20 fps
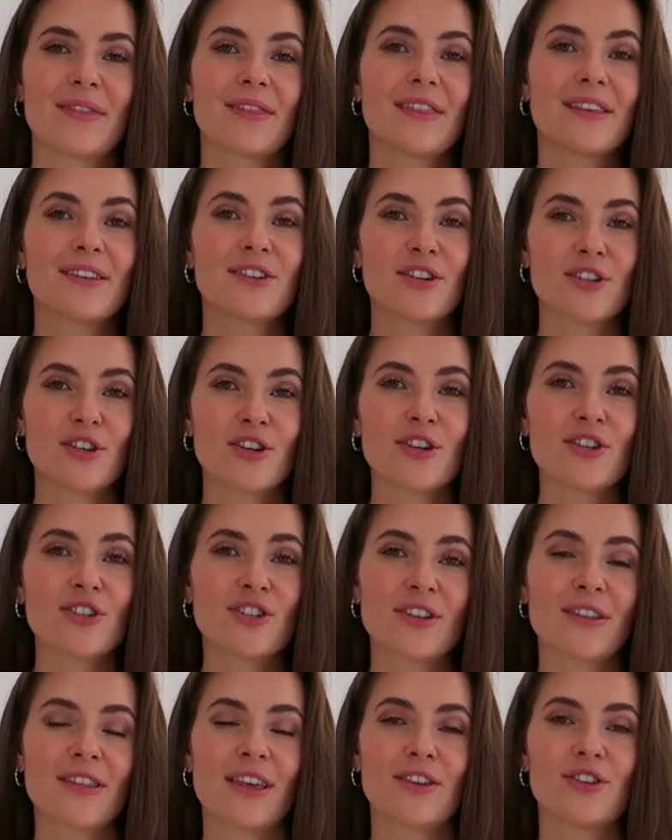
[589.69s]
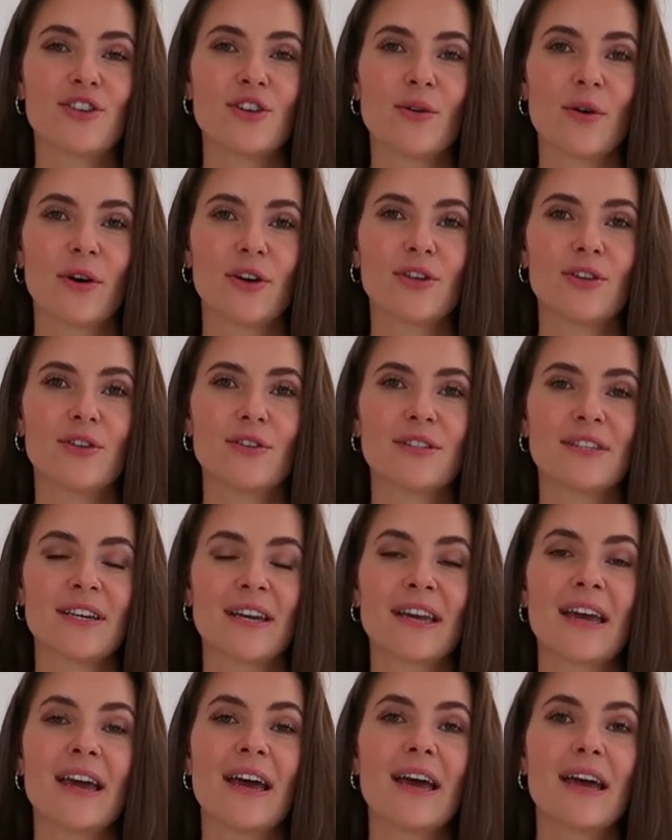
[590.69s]
The detergent that you are
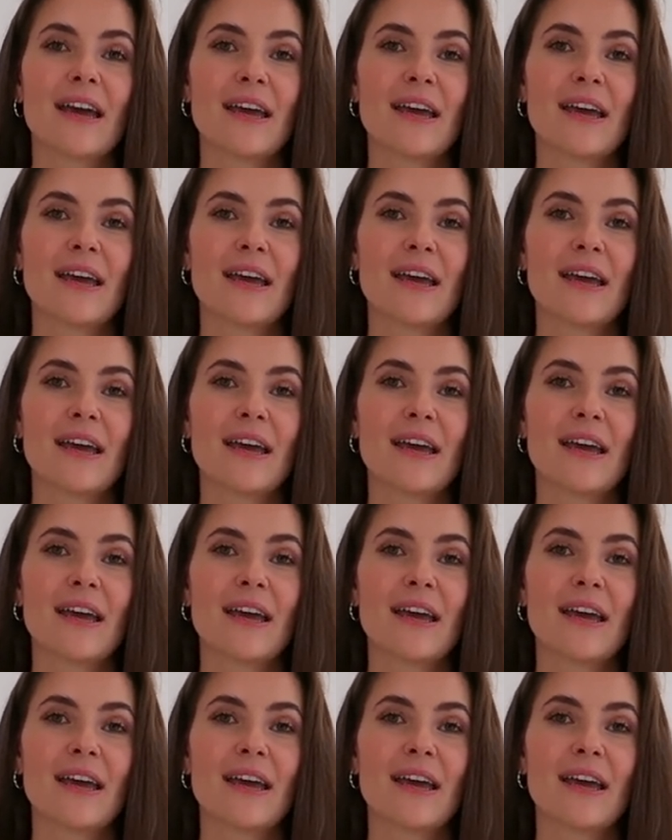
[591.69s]
using